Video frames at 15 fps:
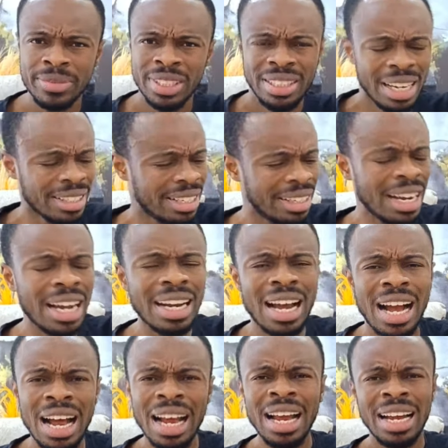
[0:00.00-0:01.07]
Yet Ghana
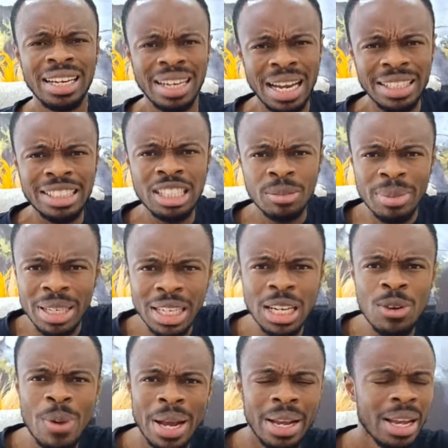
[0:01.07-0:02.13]
ha na Jimini
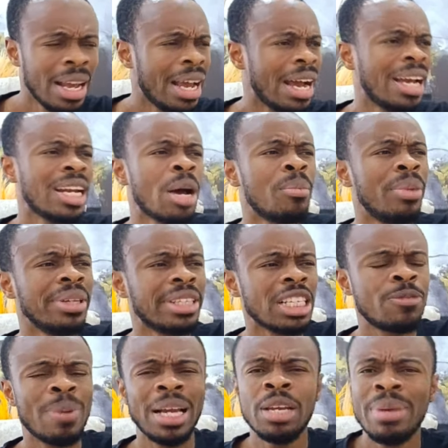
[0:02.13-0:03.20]
way and I'm
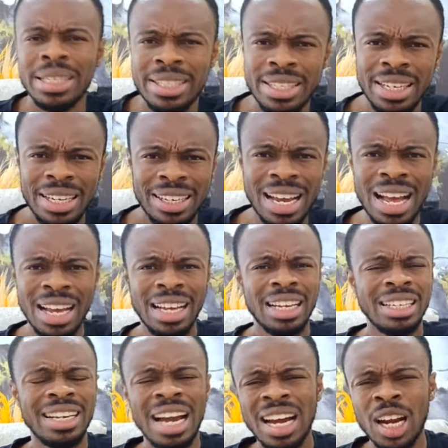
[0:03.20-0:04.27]
British Parliament. Na
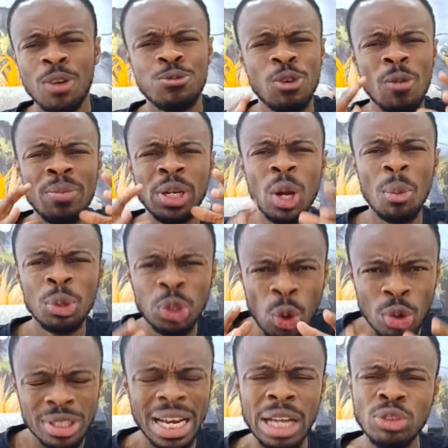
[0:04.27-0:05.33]
Ghana for binum
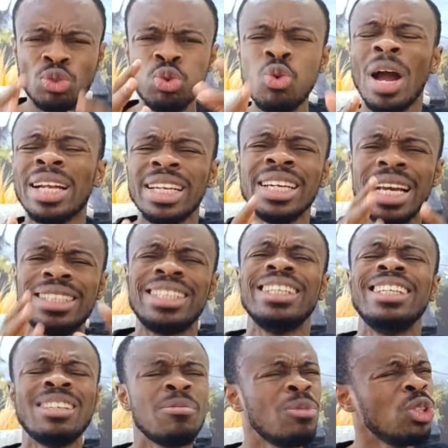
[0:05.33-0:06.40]
youth at two
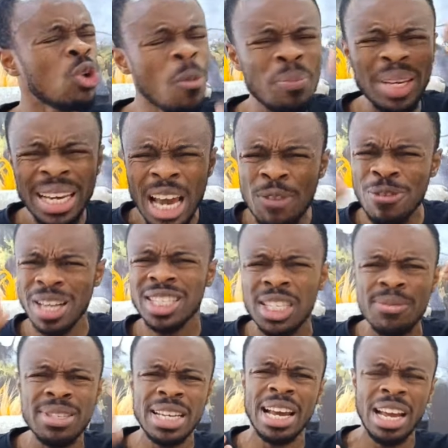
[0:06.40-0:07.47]
edinechi. You behave as if
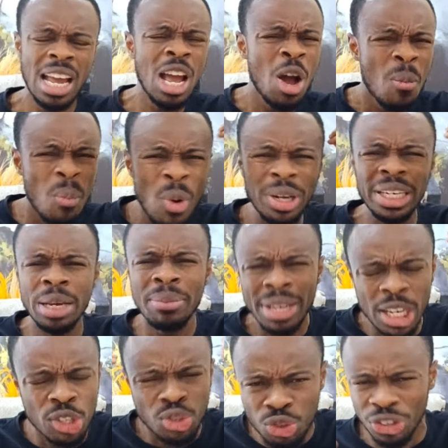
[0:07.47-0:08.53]
say moon nim
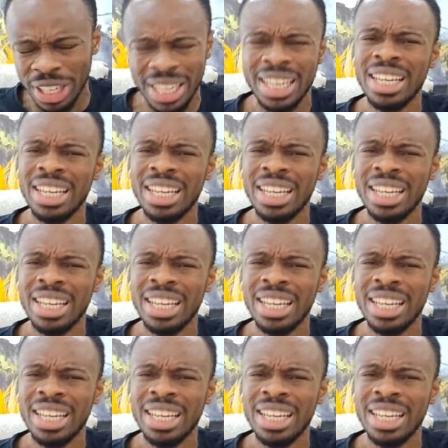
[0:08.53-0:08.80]
history.